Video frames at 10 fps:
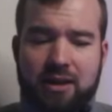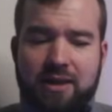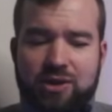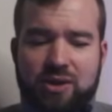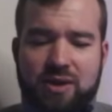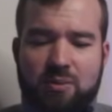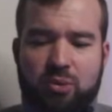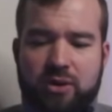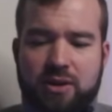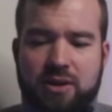it's just
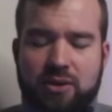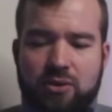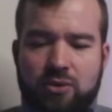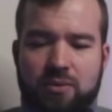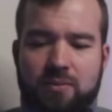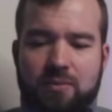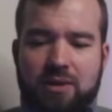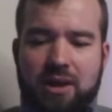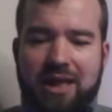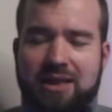important to
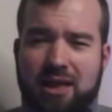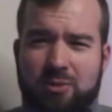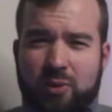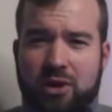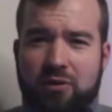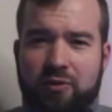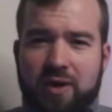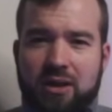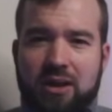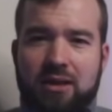accept what you're
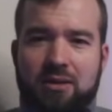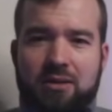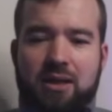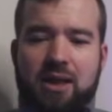feeling